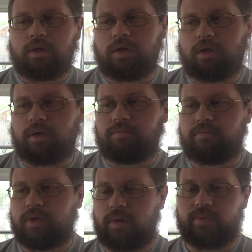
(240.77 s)

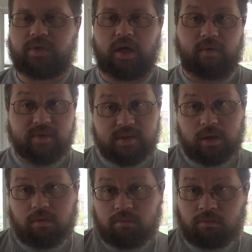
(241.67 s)
Almost like have a
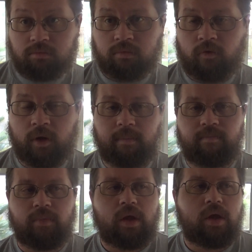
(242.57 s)
seat, right?
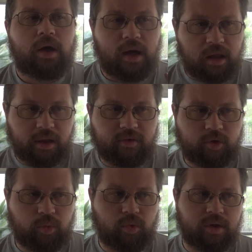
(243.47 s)
I clicked for
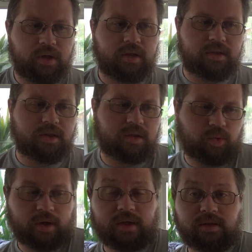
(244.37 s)
the one instance
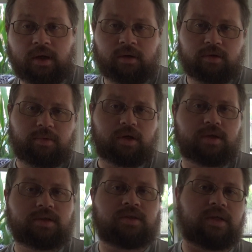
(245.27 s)
where he downed
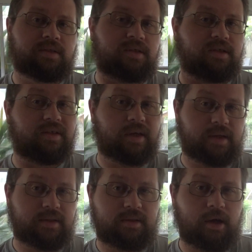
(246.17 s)
because that's the
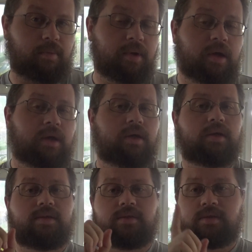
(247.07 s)
next step,
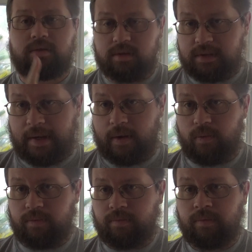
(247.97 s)
is
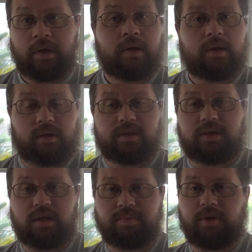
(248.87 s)
down. And that's the
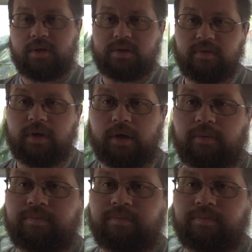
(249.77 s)
next part of this video.